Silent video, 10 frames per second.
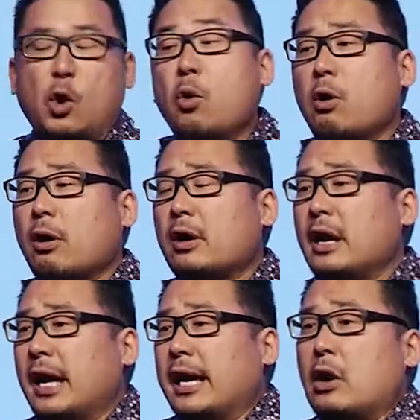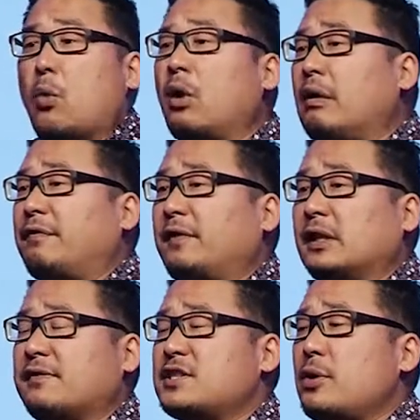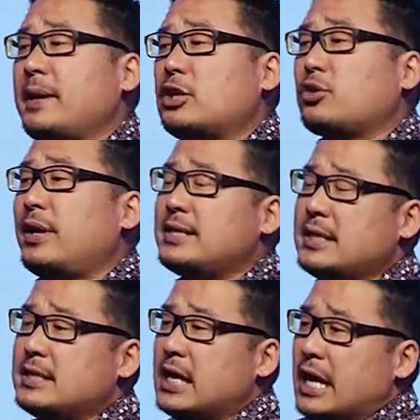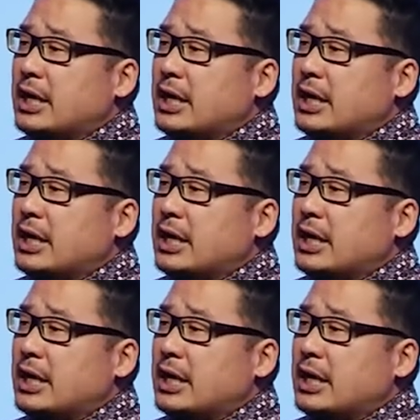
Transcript: Or in a world full of so many choices,